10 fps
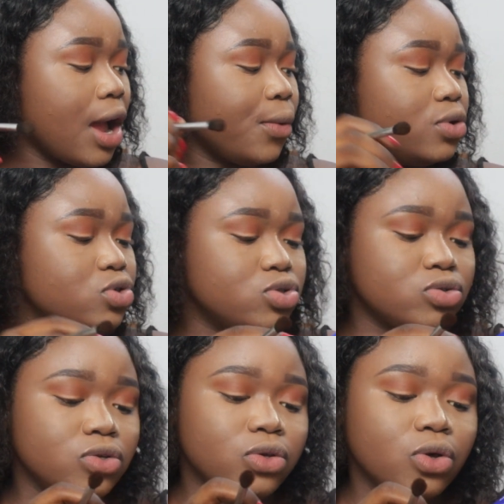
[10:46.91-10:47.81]
I want
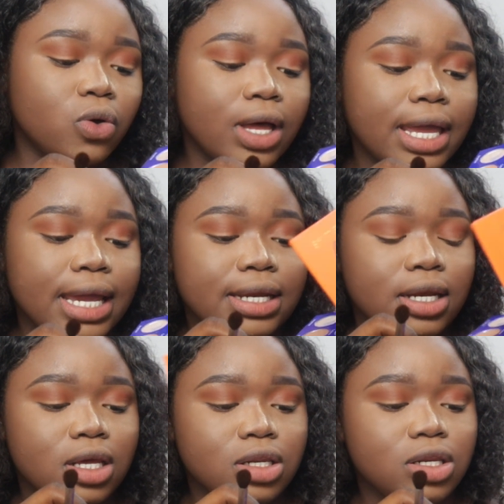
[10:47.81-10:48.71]
to go ahead
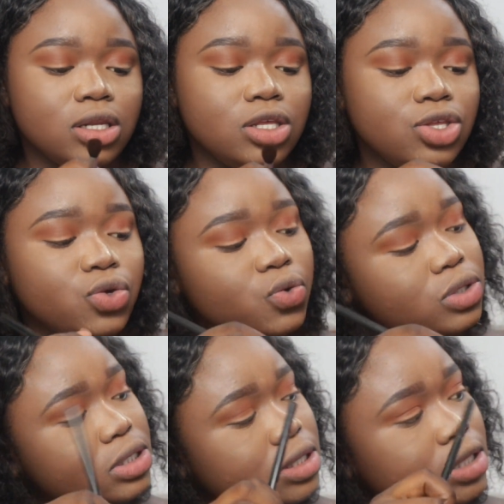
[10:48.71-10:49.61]
and then
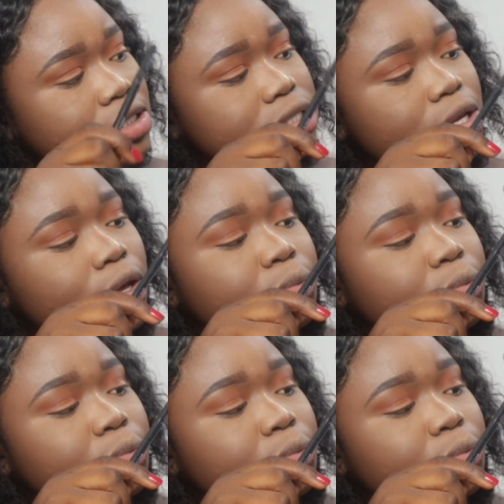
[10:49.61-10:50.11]
use this